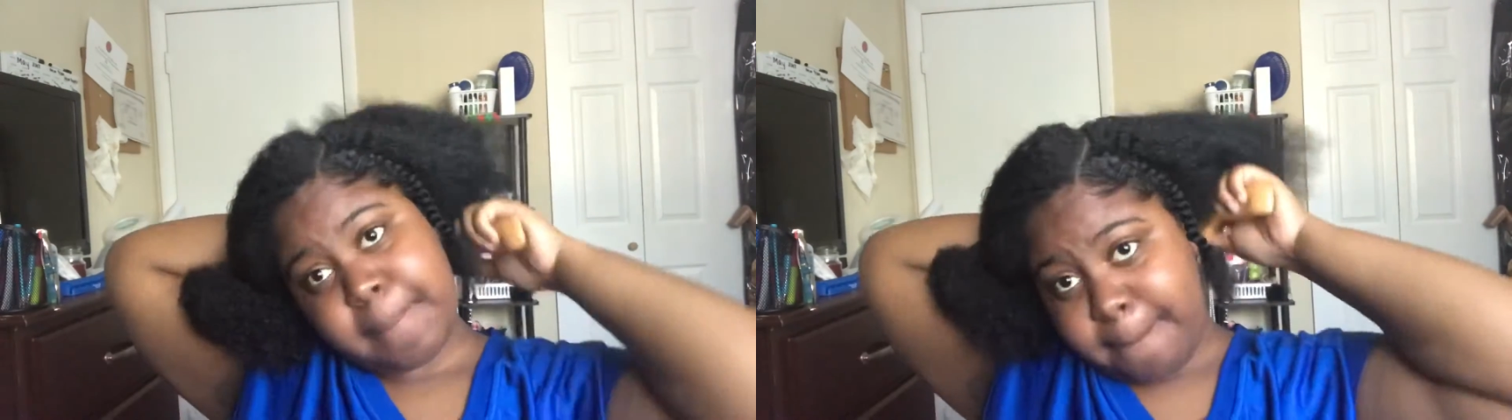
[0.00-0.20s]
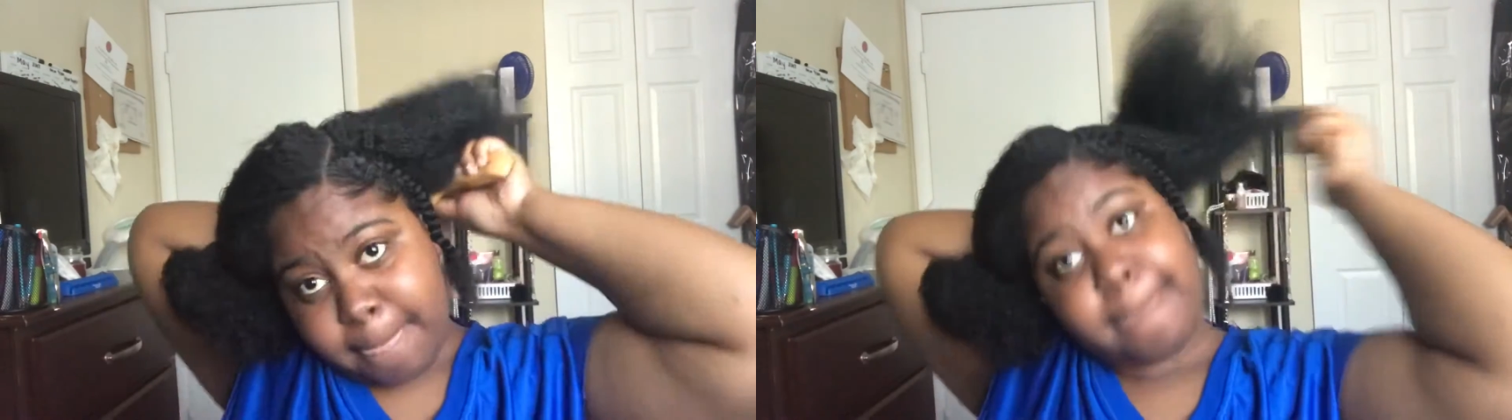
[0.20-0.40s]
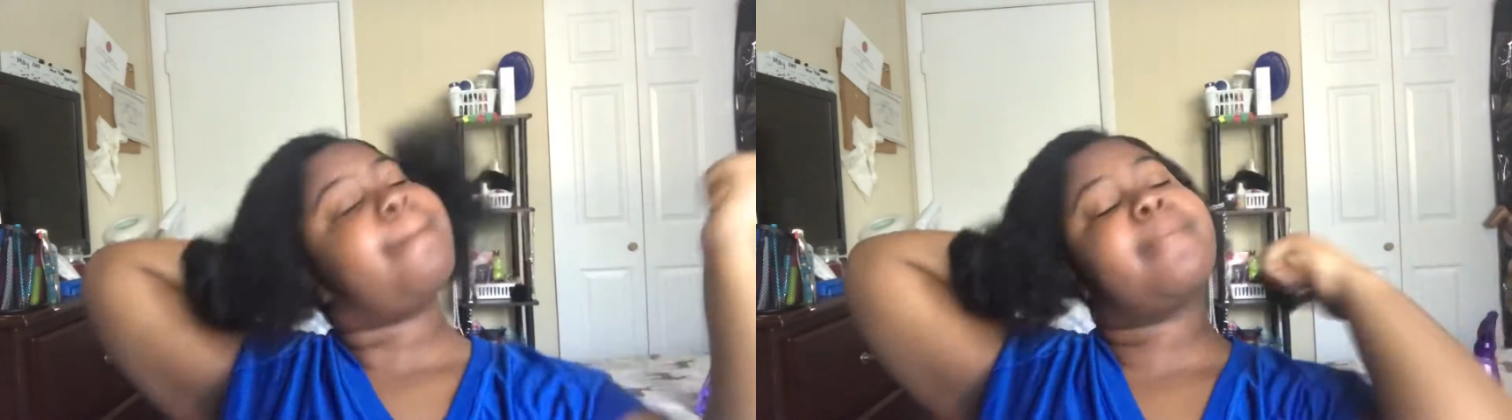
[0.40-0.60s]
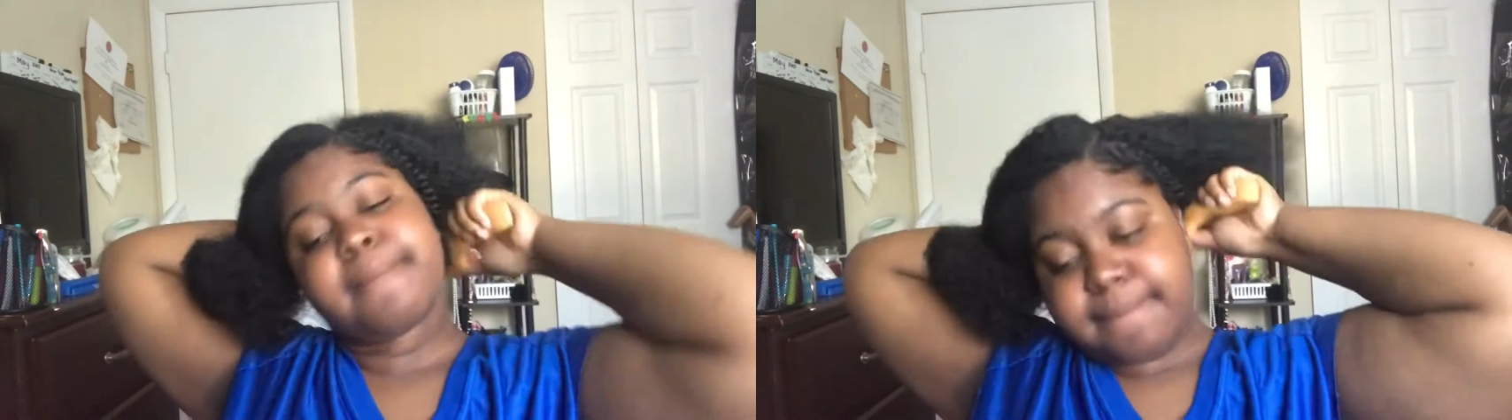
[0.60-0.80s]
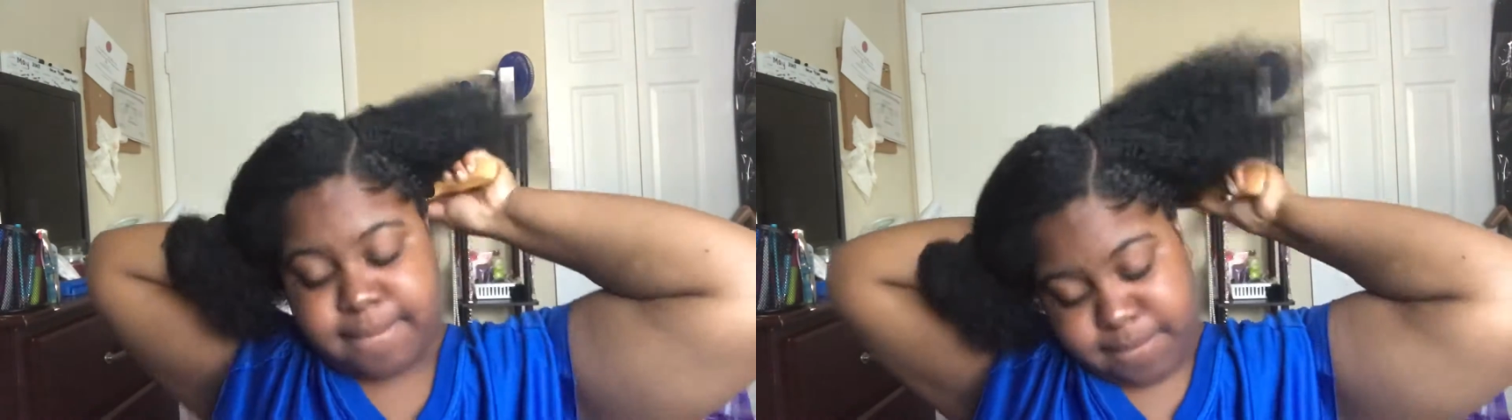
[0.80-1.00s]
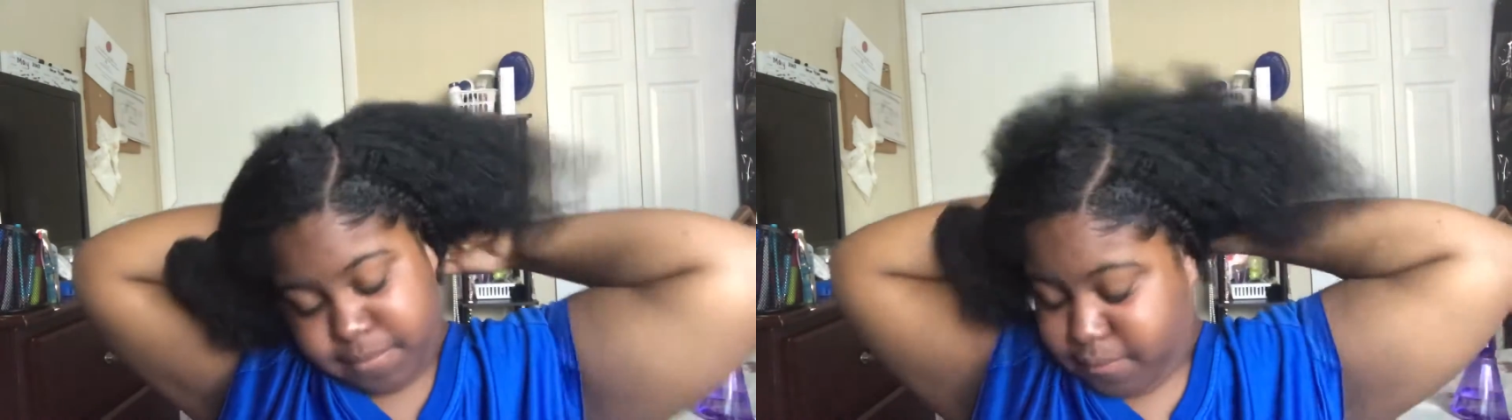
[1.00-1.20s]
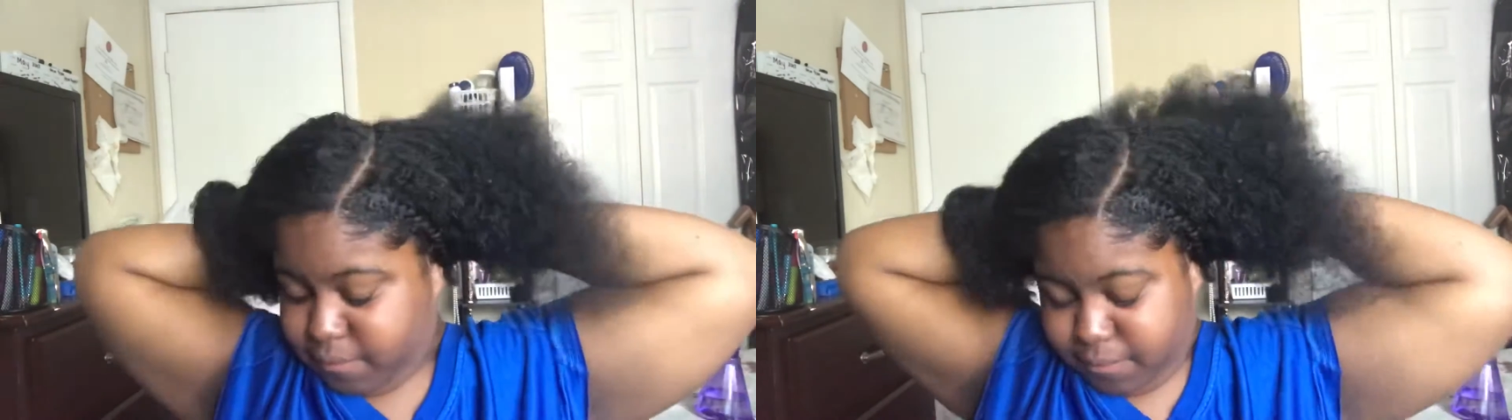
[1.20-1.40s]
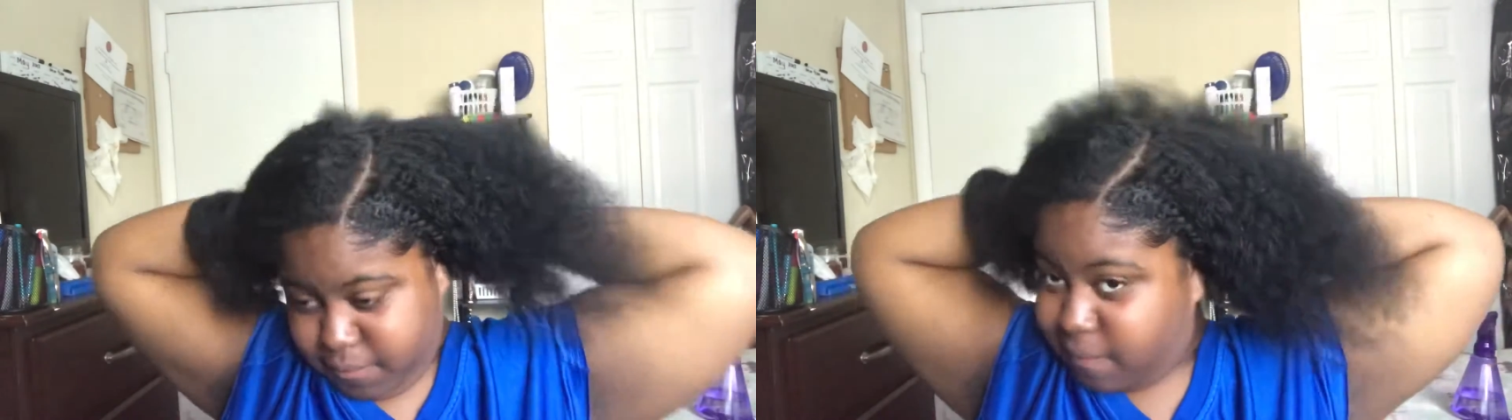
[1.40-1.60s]
brush it down to get any
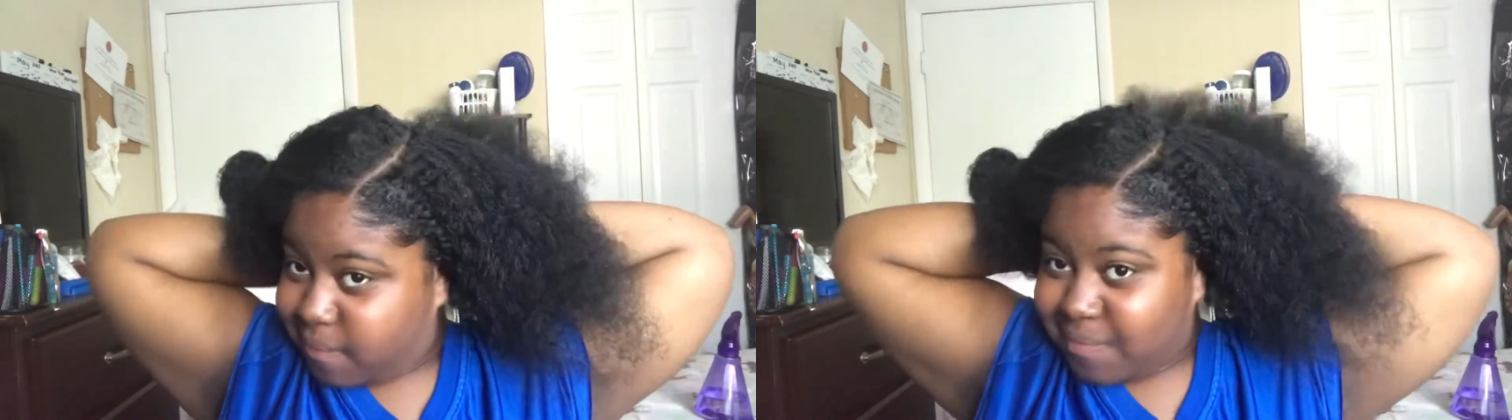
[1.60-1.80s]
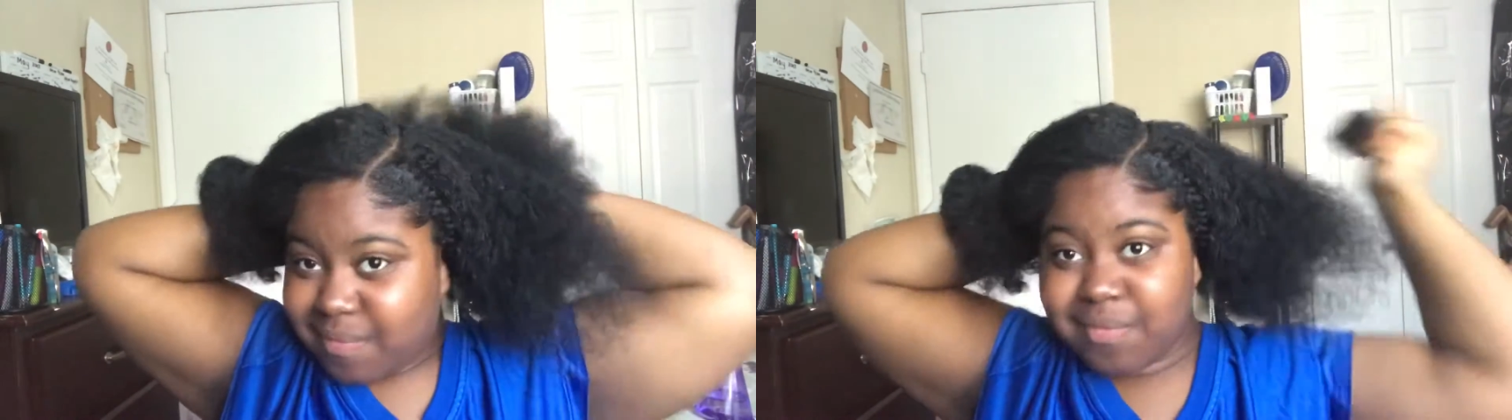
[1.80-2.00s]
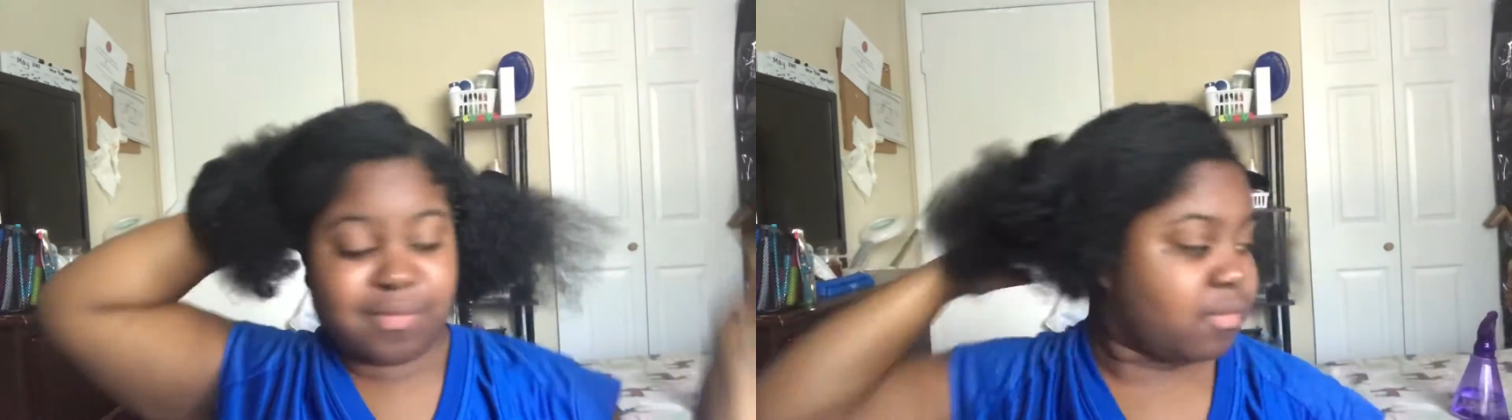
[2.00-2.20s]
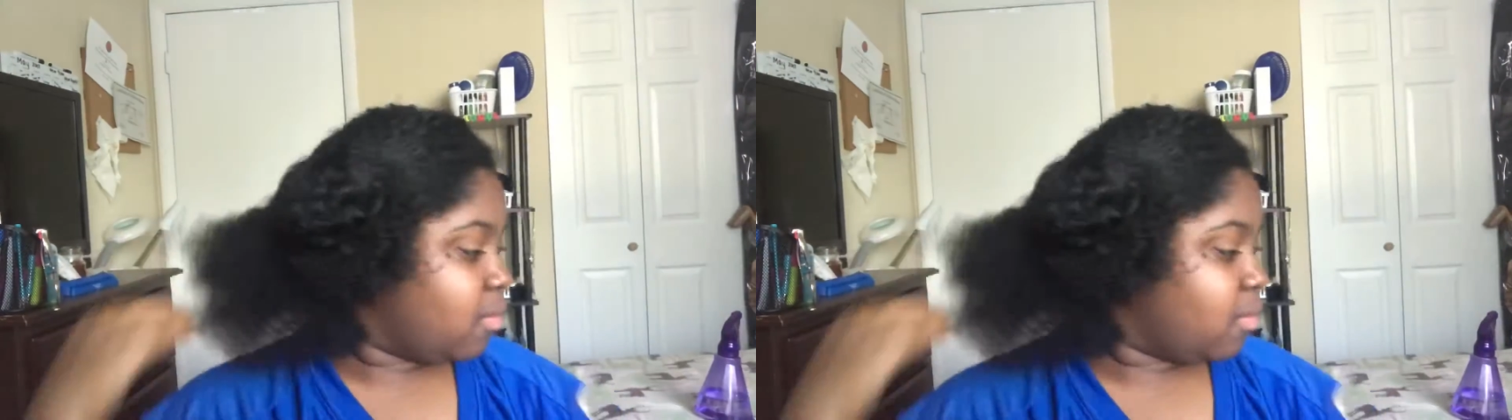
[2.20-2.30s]
tangles out, and